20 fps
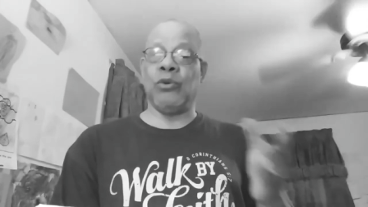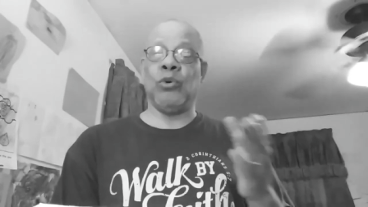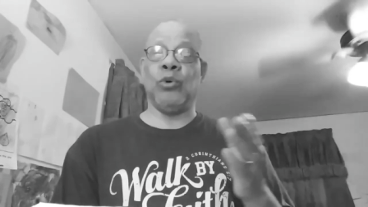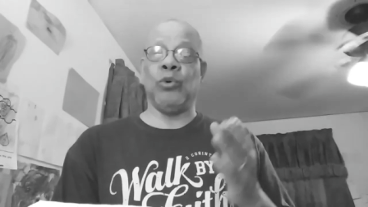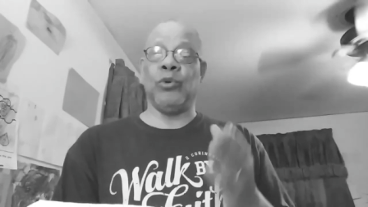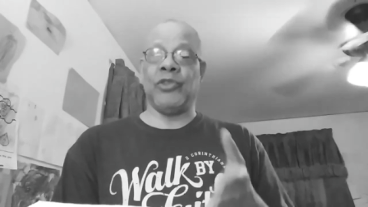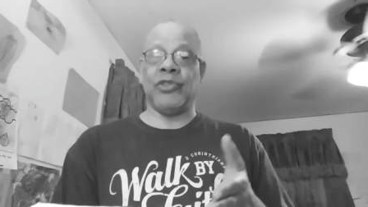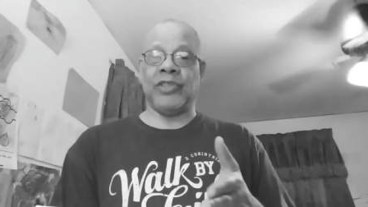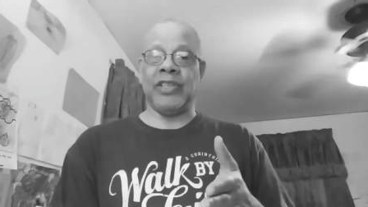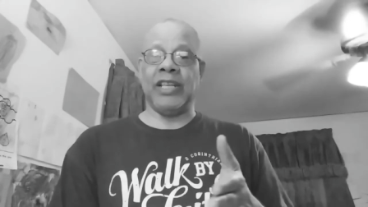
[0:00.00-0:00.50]

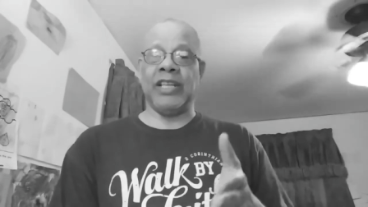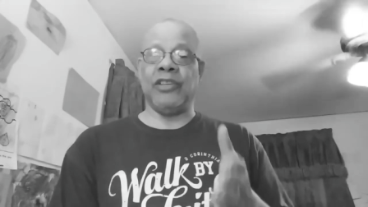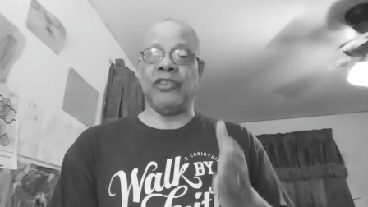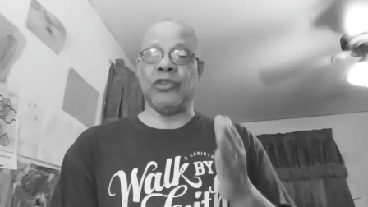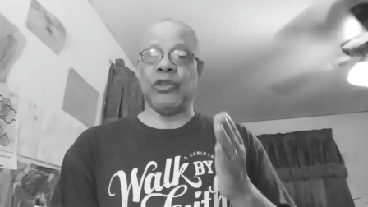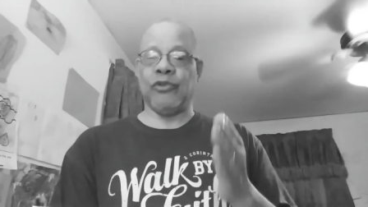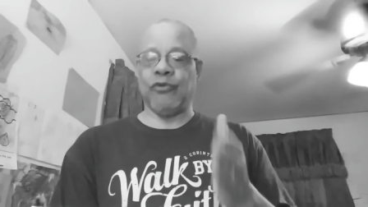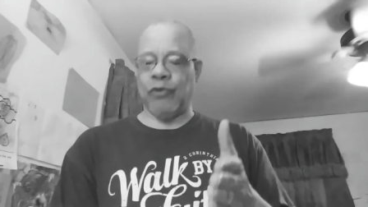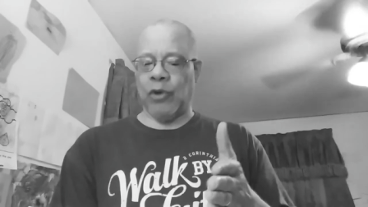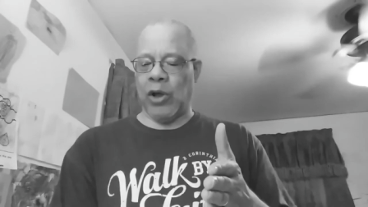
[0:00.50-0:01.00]
who sins
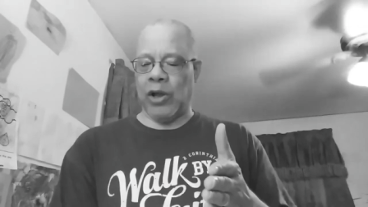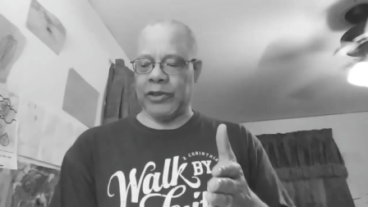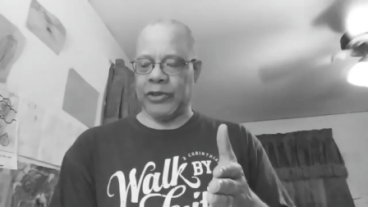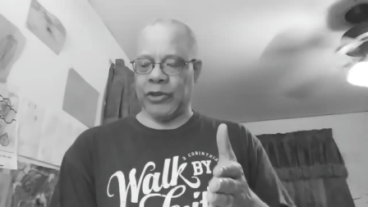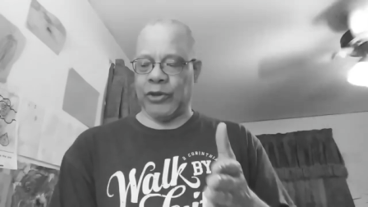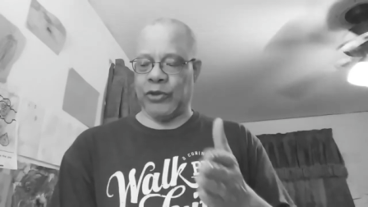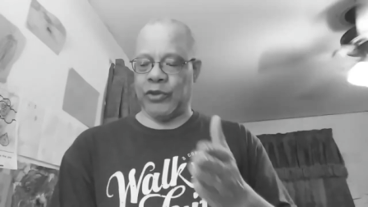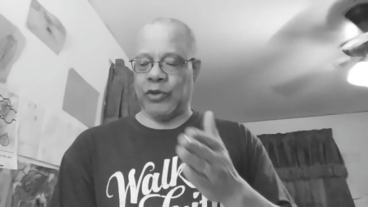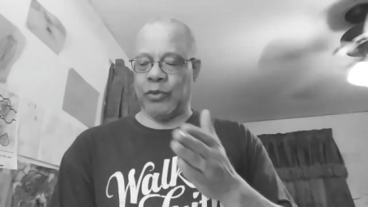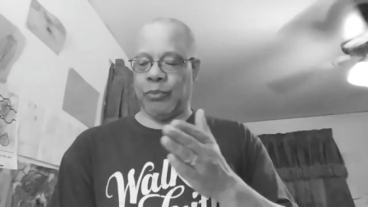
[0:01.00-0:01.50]
or
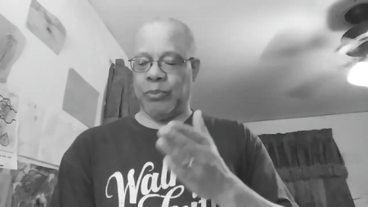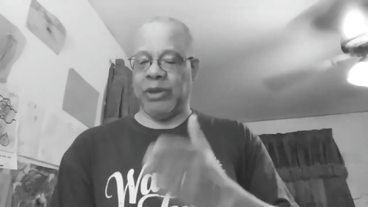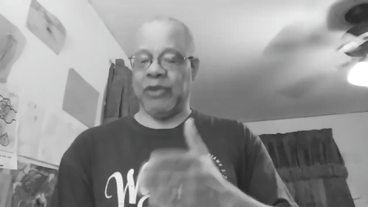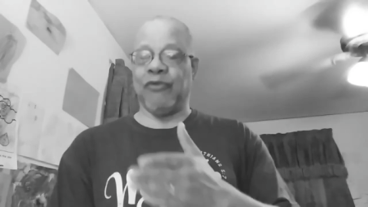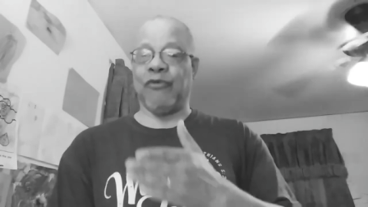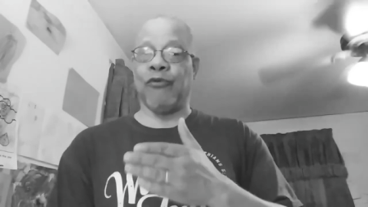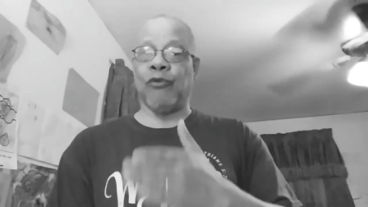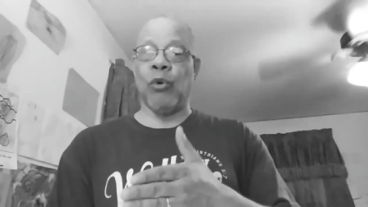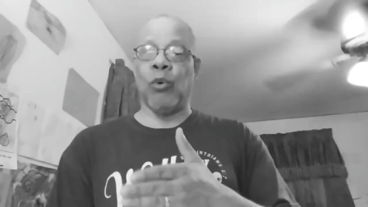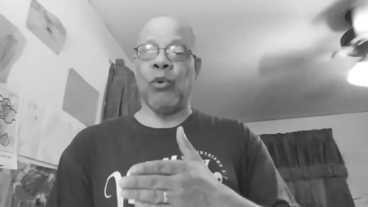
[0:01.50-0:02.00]
falters
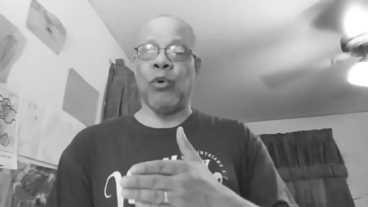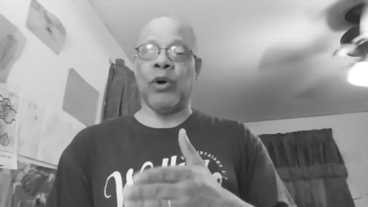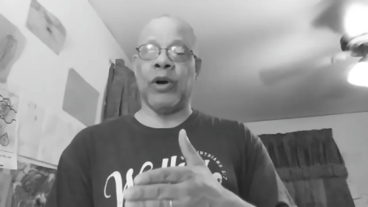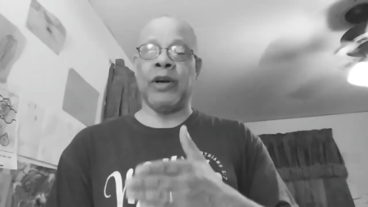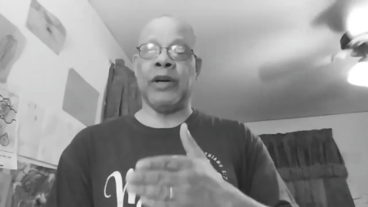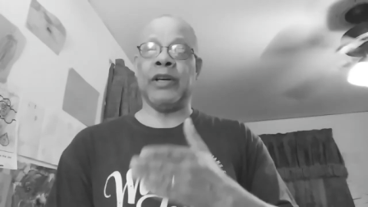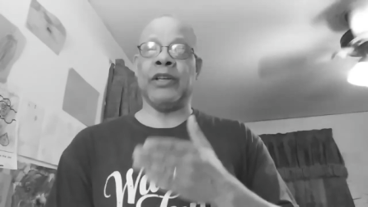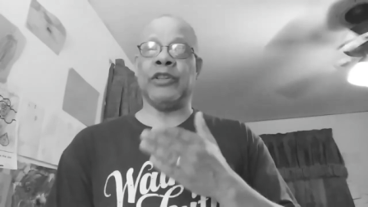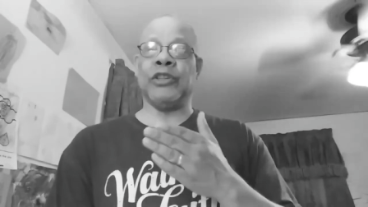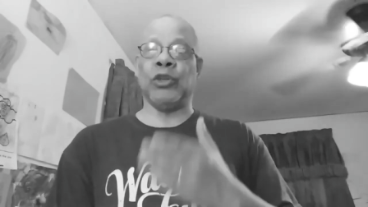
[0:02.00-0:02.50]

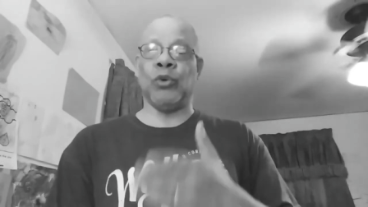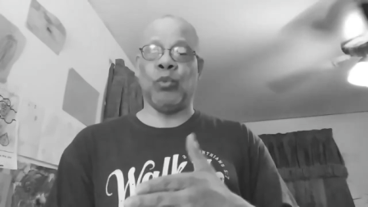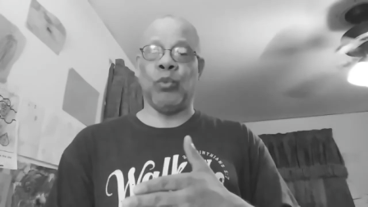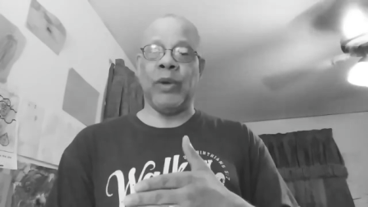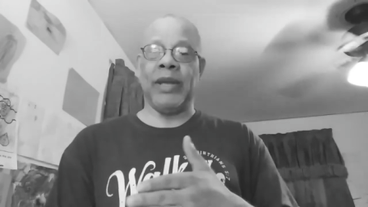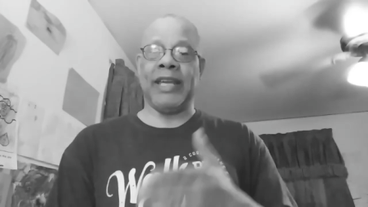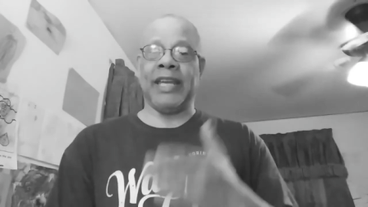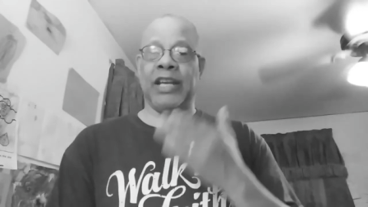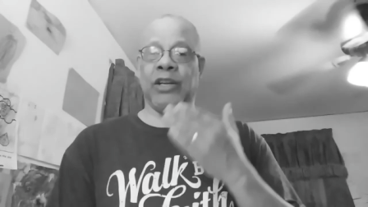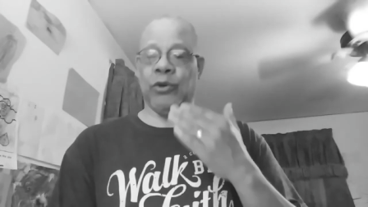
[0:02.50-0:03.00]
before the
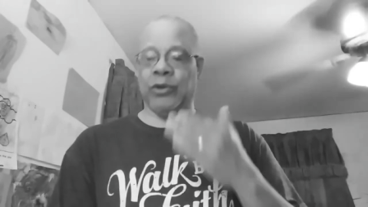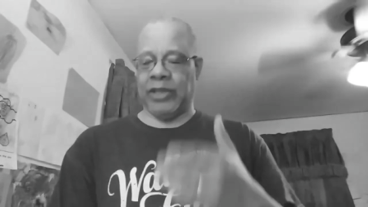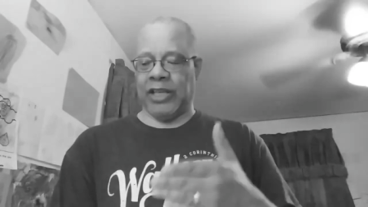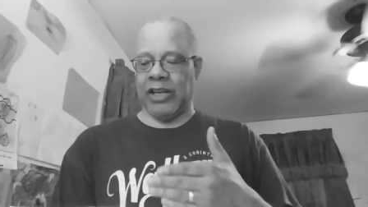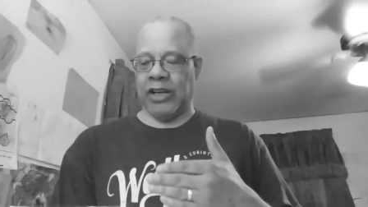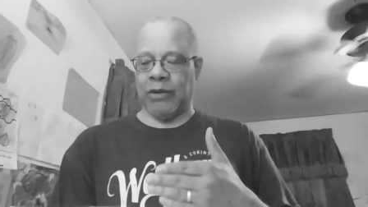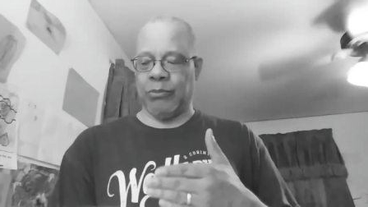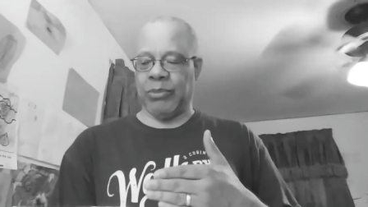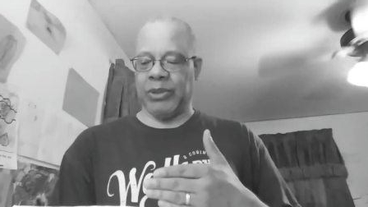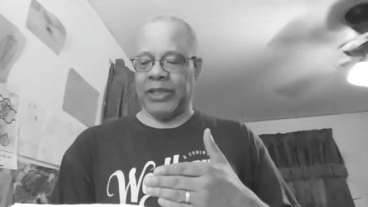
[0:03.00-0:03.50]
wicked or
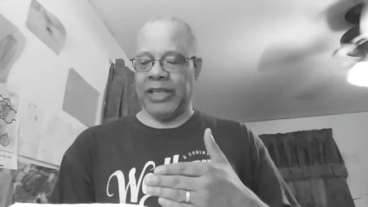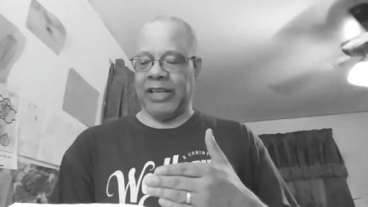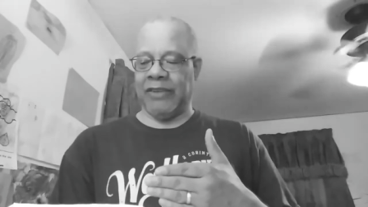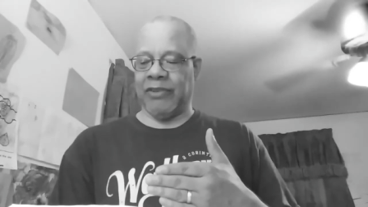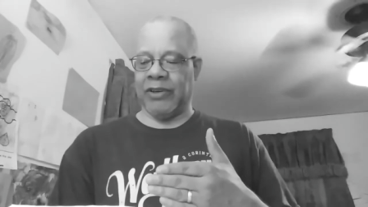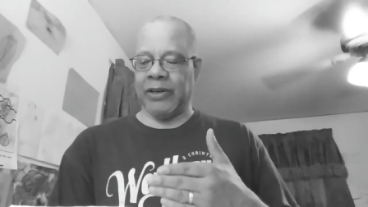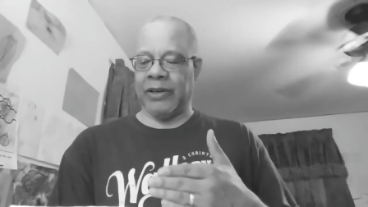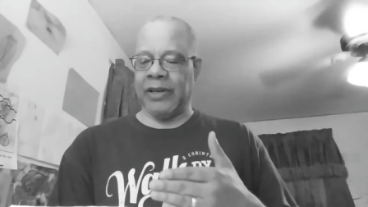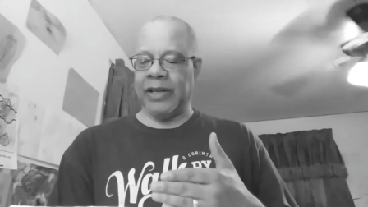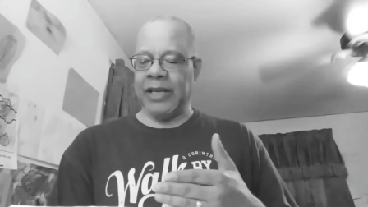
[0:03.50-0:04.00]
the
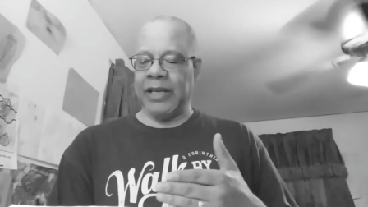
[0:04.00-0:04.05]
unbeliever.